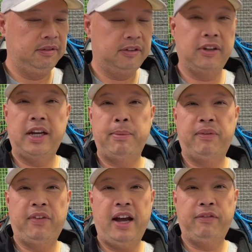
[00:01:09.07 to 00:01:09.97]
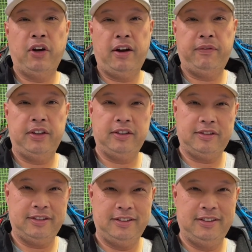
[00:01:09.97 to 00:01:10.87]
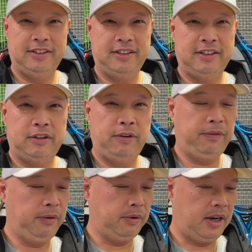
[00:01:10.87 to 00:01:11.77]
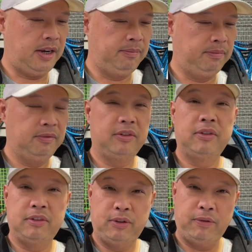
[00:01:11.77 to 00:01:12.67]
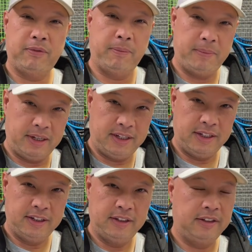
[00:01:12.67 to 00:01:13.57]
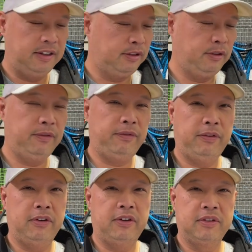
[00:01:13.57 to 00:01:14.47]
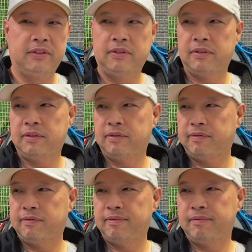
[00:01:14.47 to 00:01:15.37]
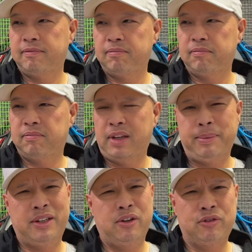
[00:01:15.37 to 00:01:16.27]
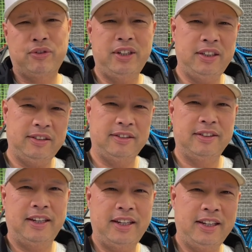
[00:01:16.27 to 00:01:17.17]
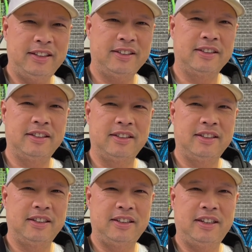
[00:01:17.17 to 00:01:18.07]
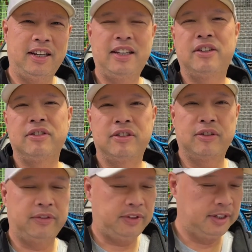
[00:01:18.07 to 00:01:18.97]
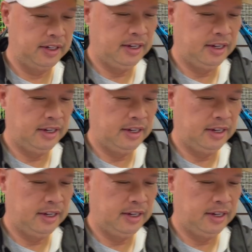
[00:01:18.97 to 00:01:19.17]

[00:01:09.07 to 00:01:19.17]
So he got me five coffees, two for Rob, two for me, and two for maybe Coach Chris, I guess. Yeah, he don't deserve it.